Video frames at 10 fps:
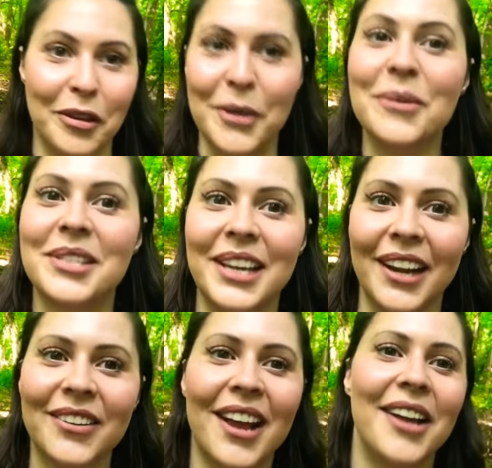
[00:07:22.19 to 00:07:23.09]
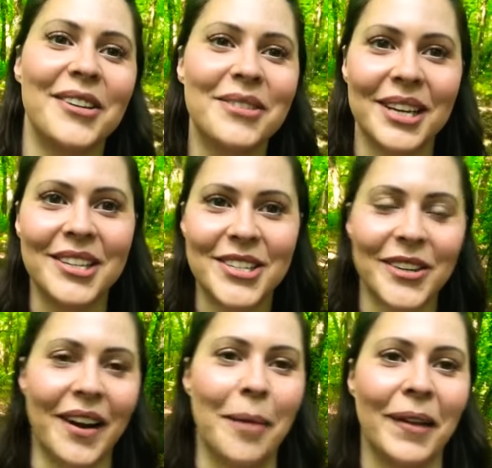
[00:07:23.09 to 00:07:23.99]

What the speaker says: Use the internet, use Instagram.